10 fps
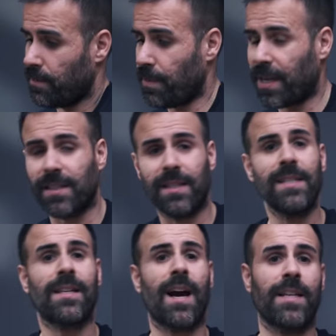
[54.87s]
because
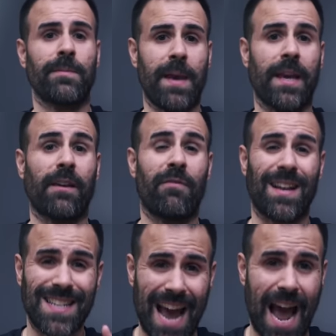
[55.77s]
these guys make
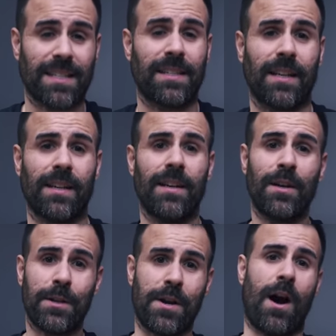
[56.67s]
fantastic
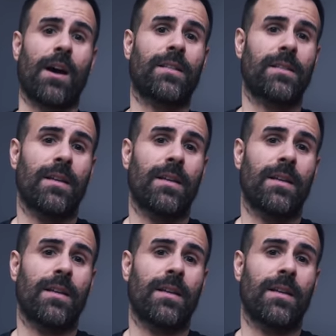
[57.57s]
docks.